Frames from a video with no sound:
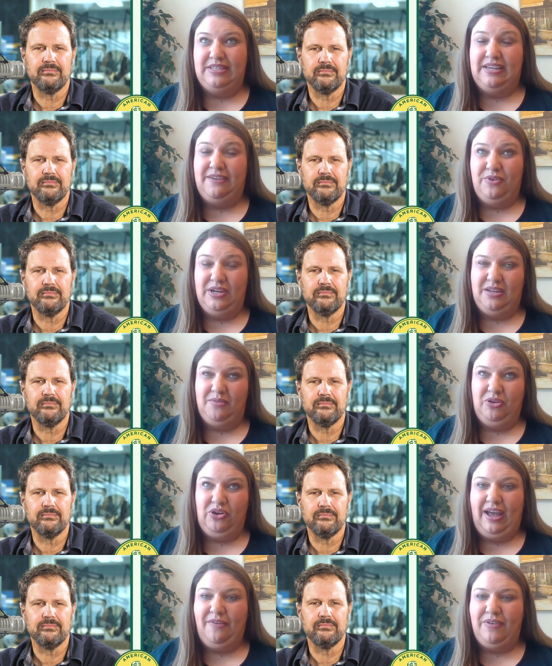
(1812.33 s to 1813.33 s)
Speaker 1: different
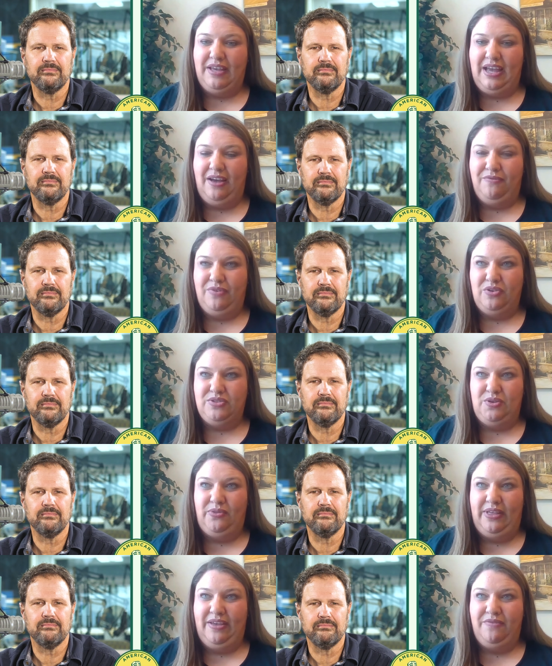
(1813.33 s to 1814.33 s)
demographic of
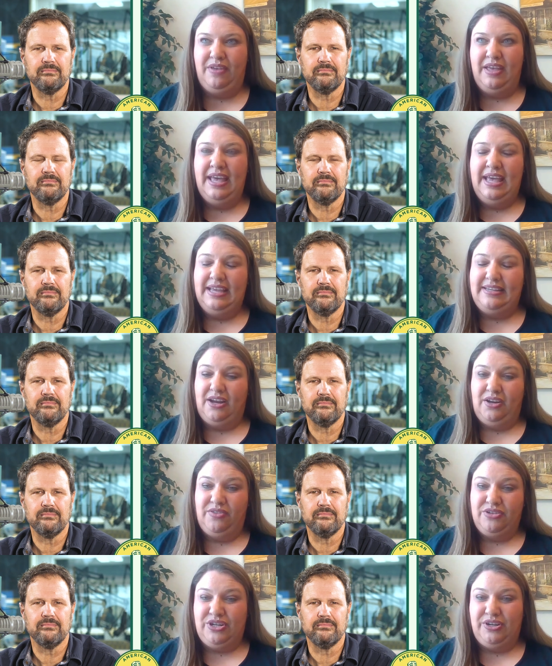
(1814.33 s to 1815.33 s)
folks who live
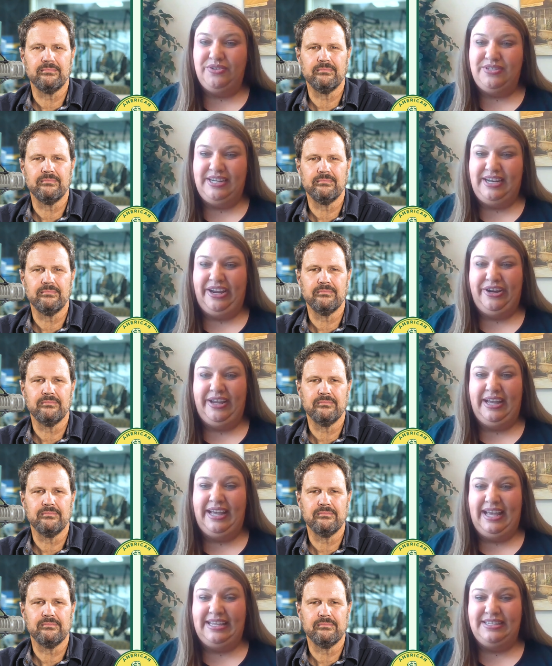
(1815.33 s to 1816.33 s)
down in the Charleston
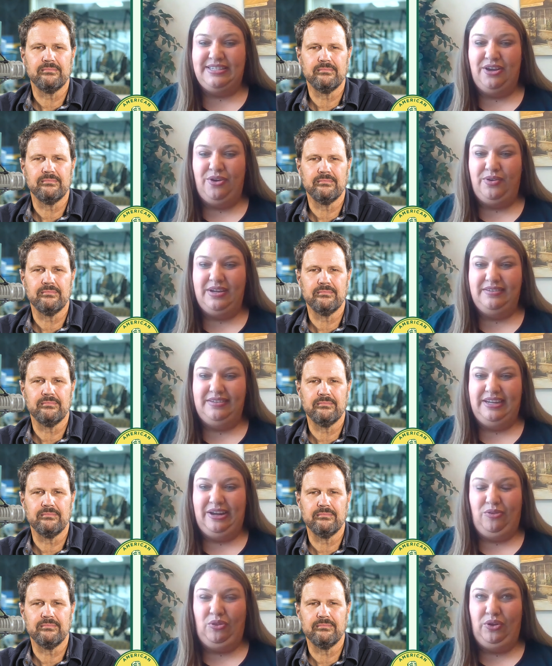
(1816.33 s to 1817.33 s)
area. And so,
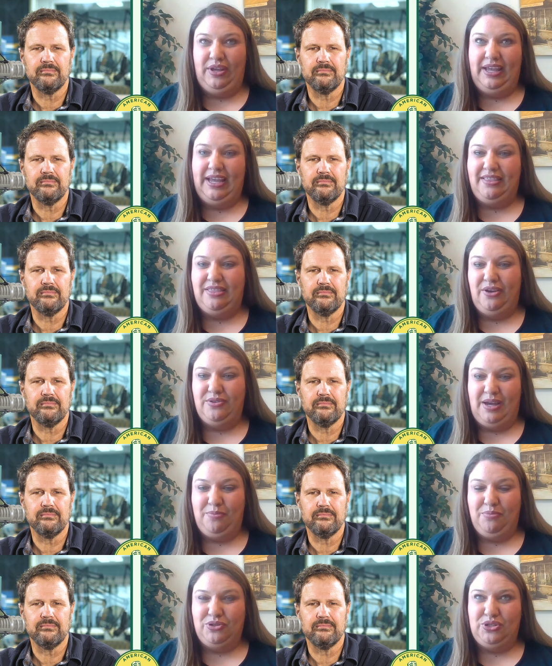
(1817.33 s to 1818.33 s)
you know, looking at
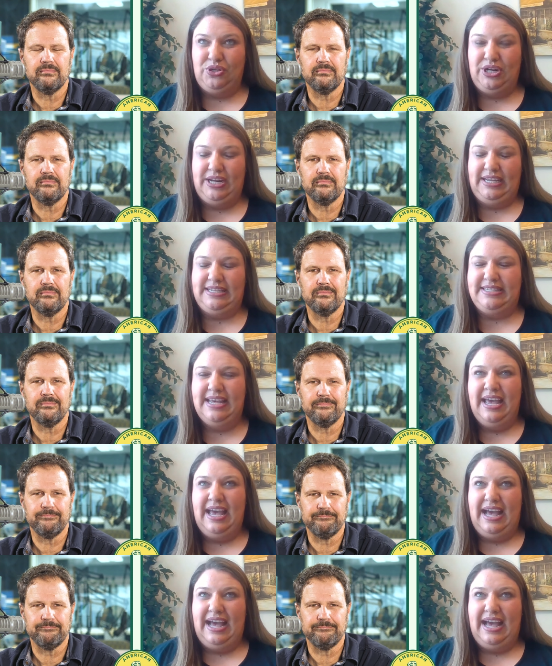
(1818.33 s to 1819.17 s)
those opportunities,